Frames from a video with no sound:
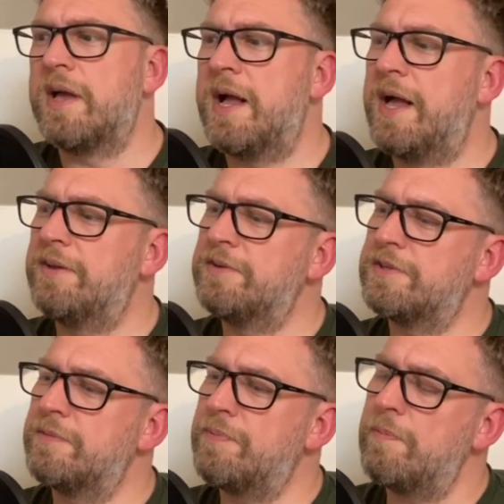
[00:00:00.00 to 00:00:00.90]
And
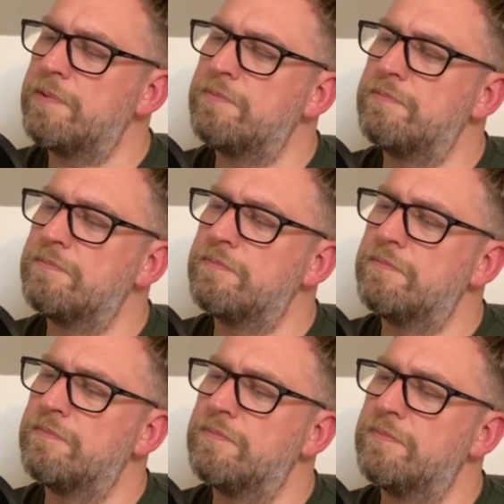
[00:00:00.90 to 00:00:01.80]
the problem
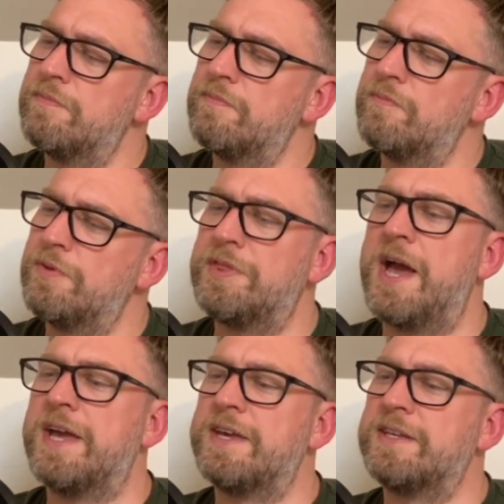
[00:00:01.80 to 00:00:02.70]
with
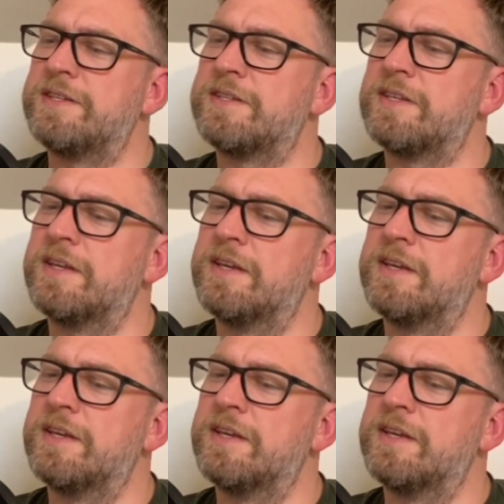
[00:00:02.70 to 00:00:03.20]
that is